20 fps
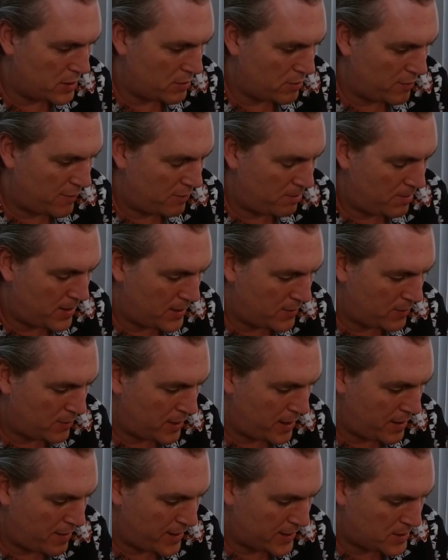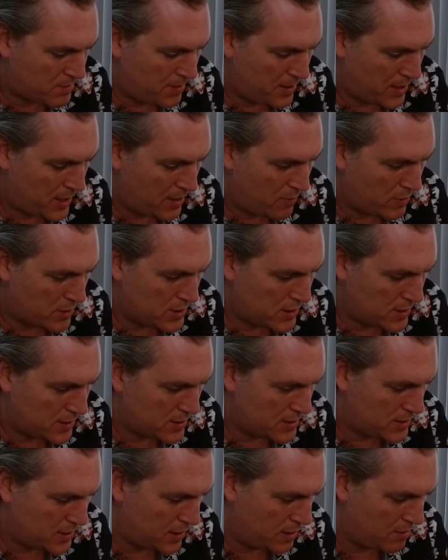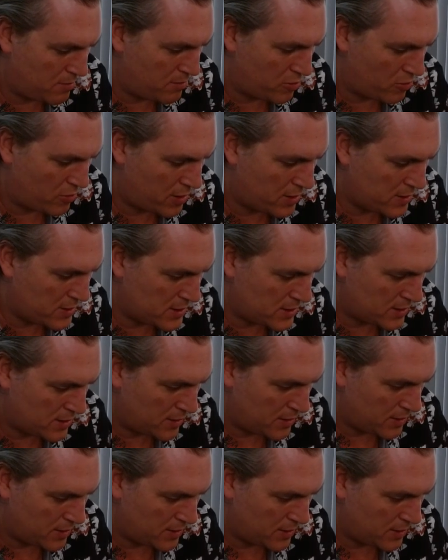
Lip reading: We've spent all our XP, which is important.